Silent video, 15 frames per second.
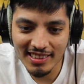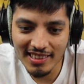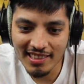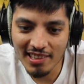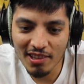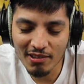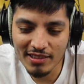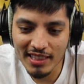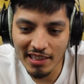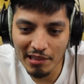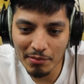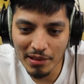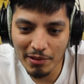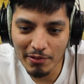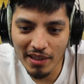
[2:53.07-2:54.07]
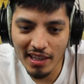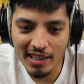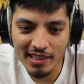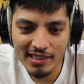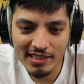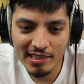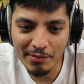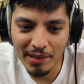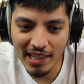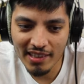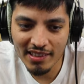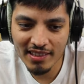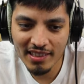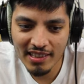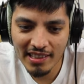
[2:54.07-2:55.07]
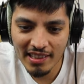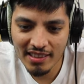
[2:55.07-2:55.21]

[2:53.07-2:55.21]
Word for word: is gonna go terribly wrong somehow.